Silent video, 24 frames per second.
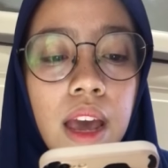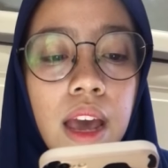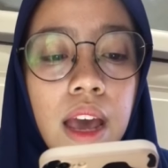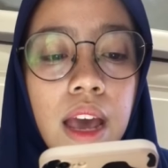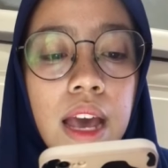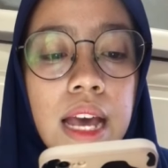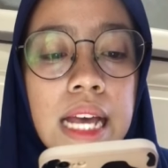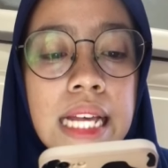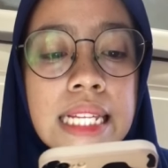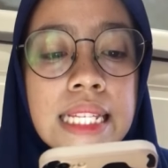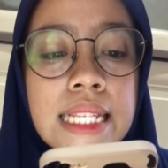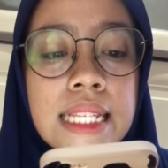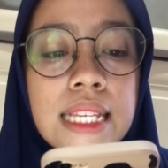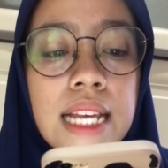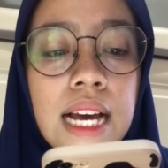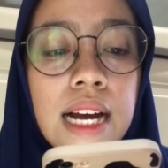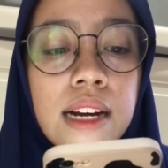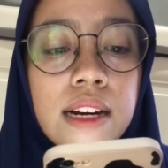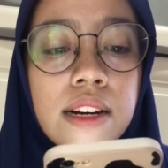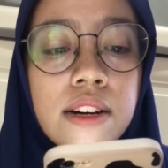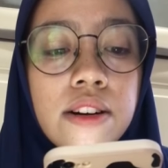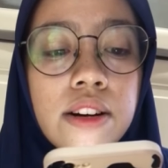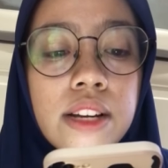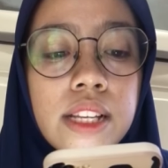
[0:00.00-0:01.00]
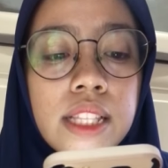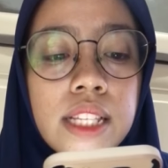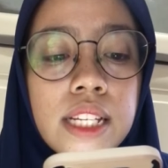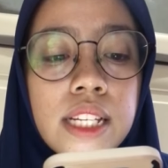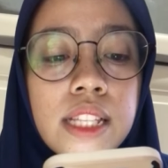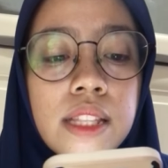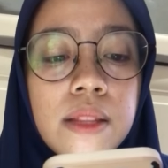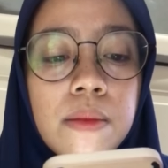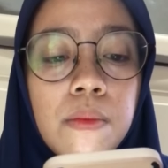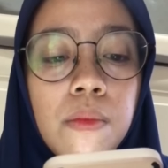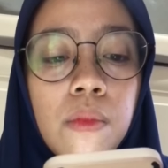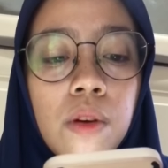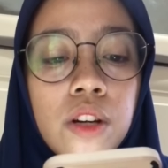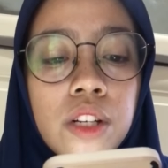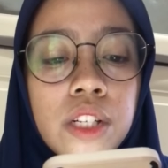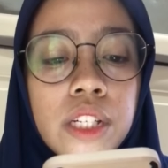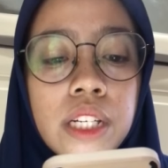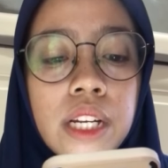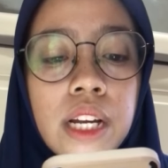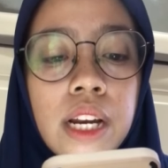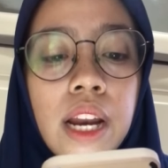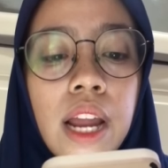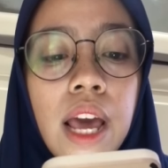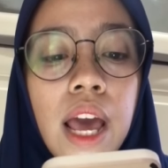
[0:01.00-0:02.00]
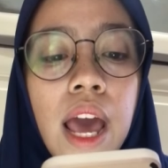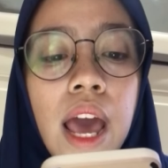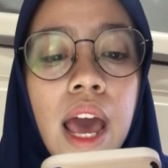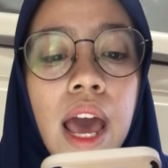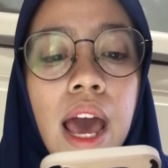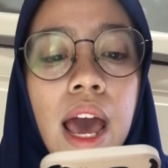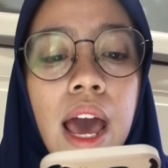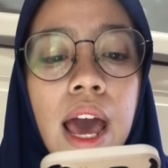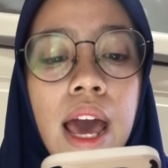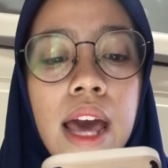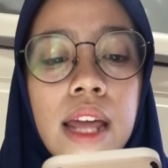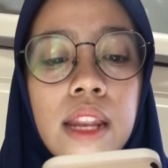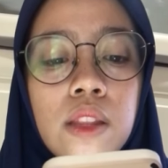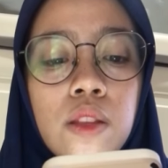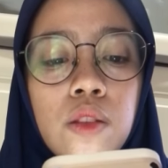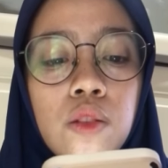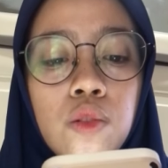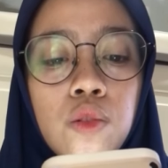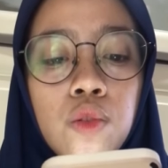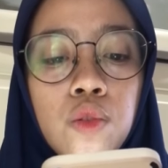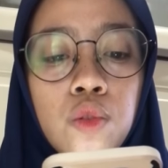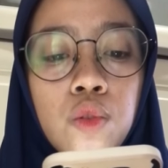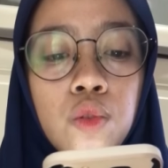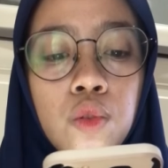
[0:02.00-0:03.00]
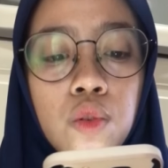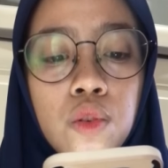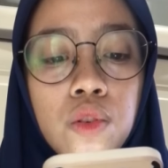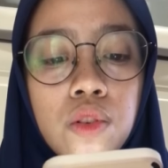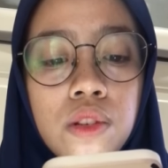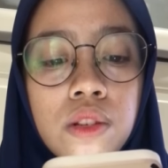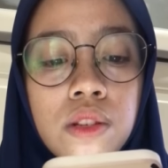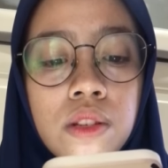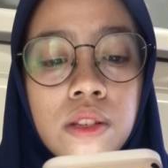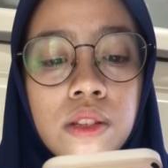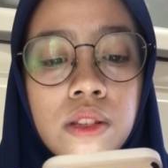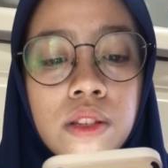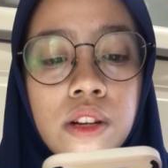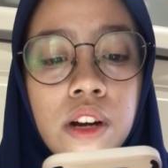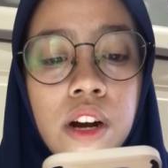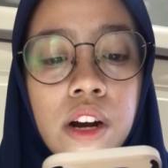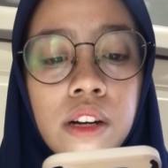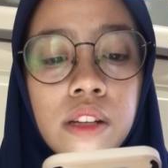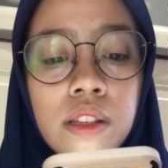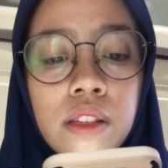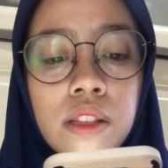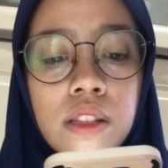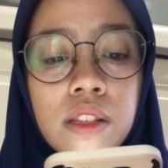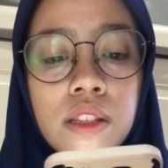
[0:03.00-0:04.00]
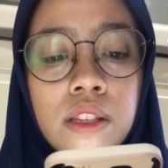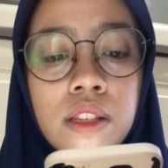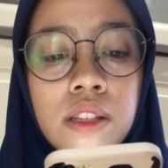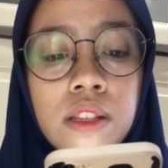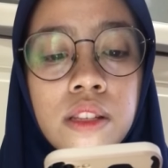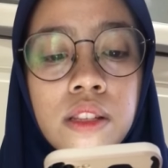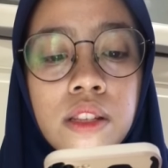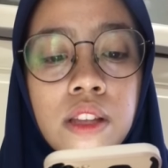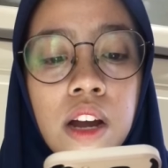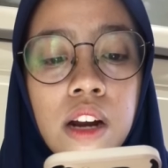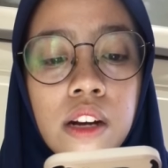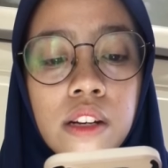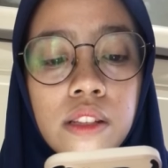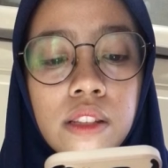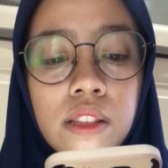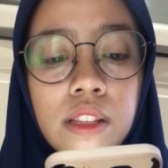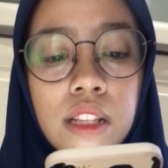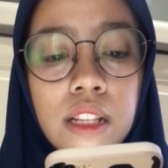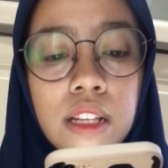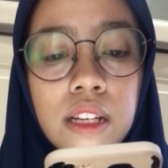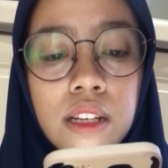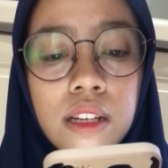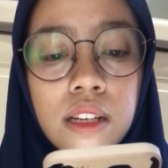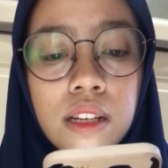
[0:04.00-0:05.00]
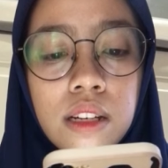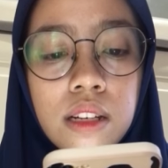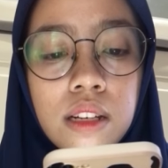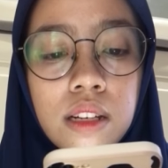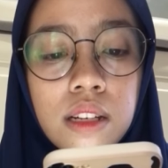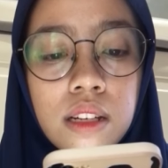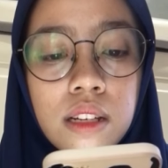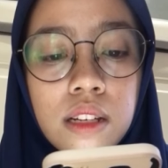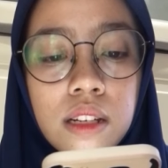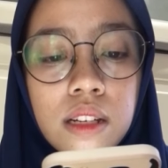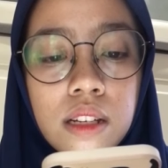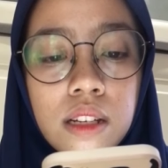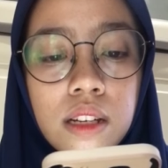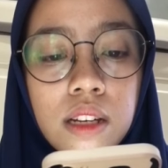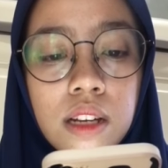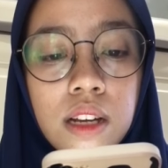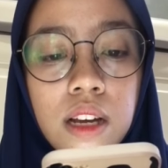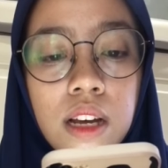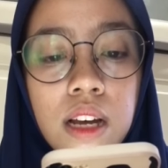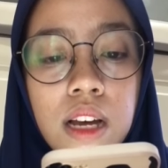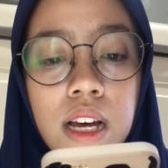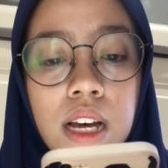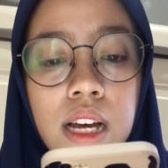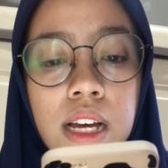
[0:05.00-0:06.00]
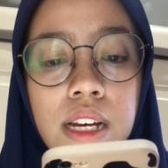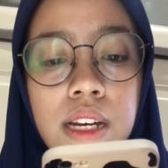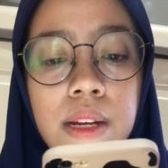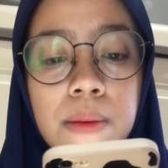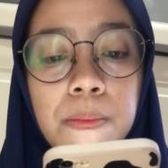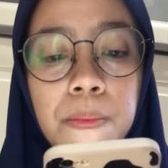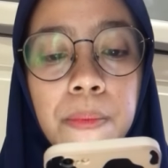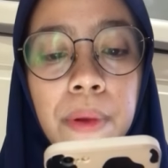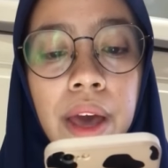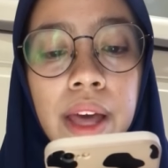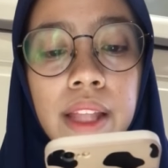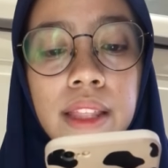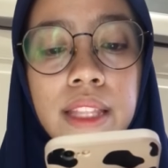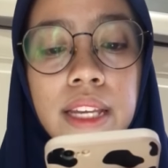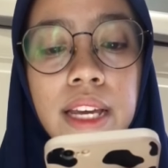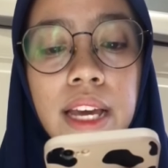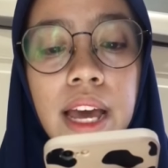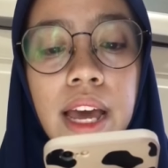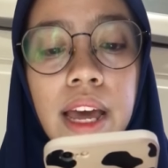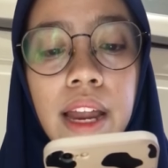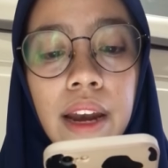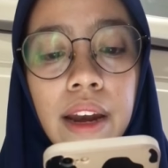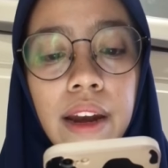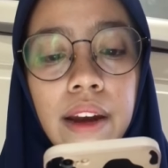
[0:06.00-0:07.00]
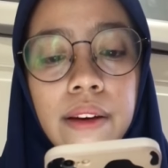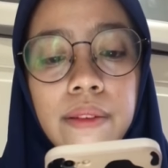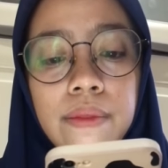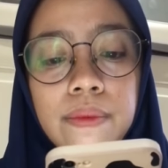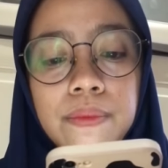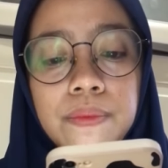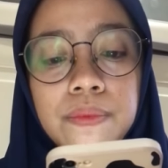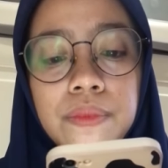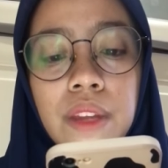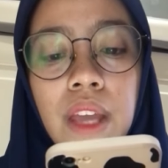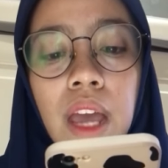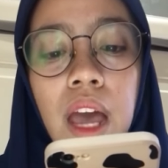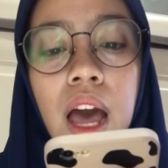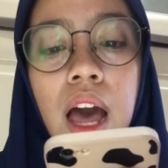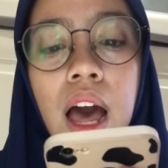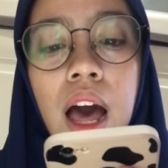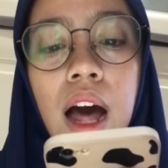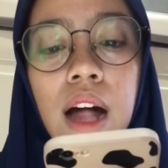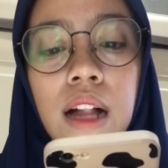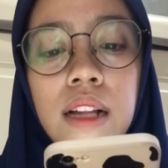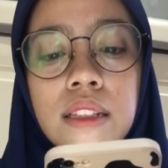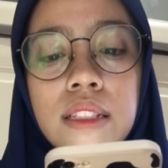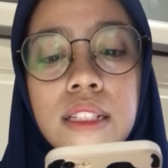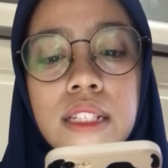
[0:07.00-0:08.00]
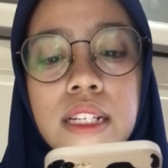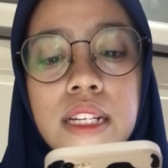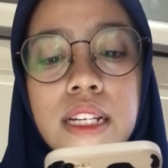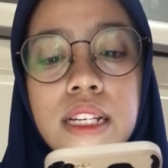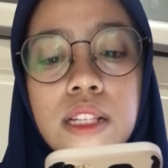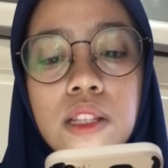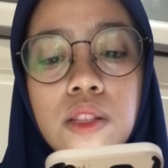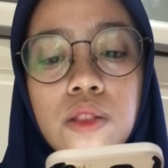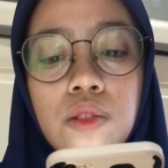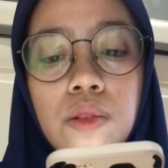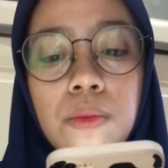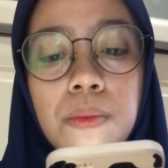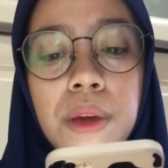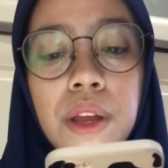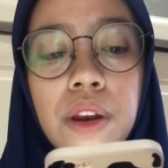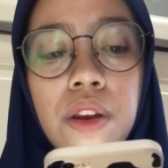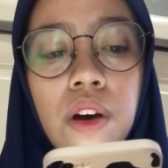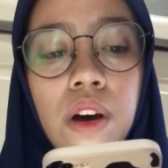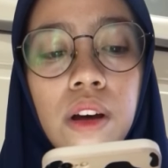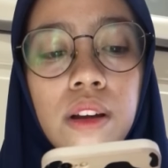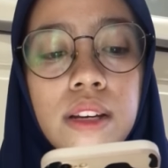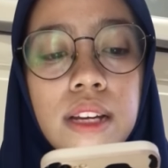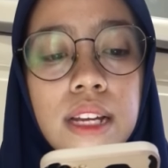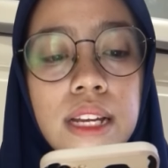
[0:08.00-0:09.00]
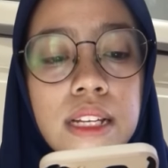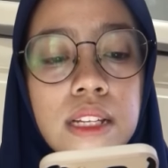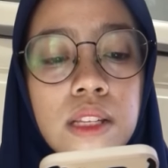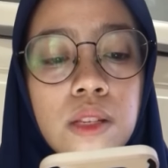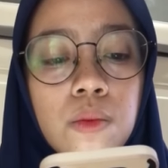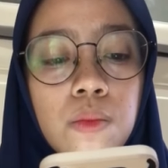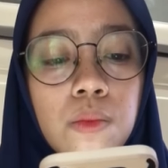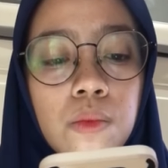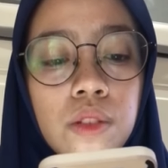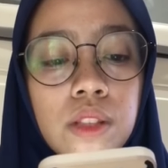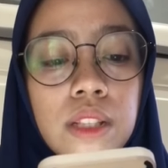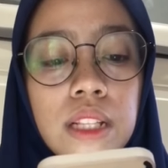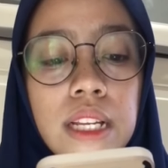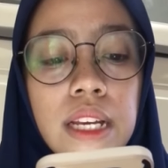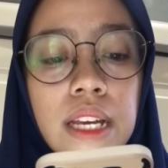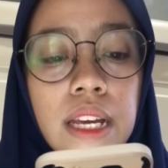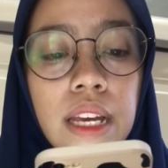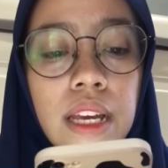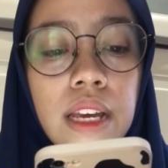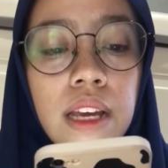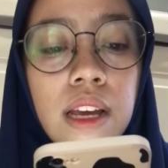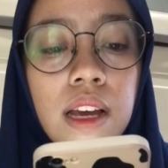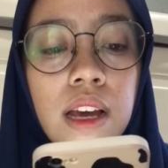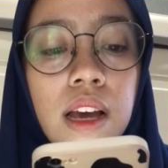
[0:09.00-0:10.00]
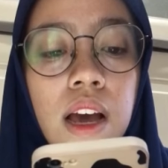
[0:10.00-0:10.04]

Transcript: exaggerated motion and to startle the patient. All that needs to be done is smoothly